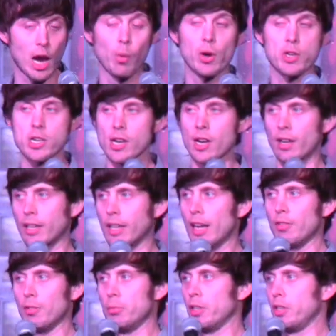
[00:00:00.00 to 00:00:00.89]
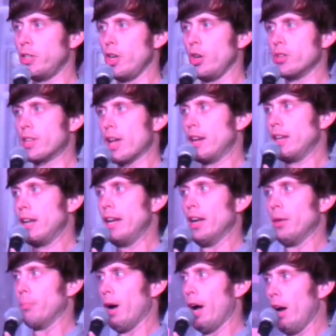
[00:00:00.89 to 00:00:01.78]
I wish I could give them to dudes that
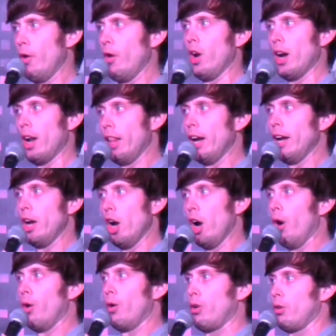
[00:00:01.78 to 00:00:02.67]
need them. I really do.